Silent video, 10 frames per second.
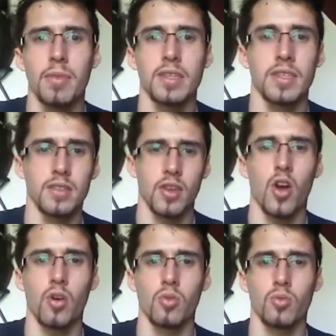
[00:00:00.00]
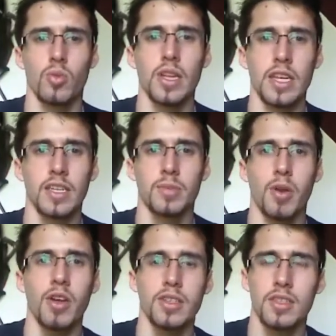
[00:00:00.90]
This is all really
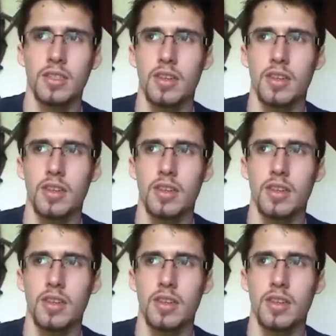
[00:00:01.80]
experienced,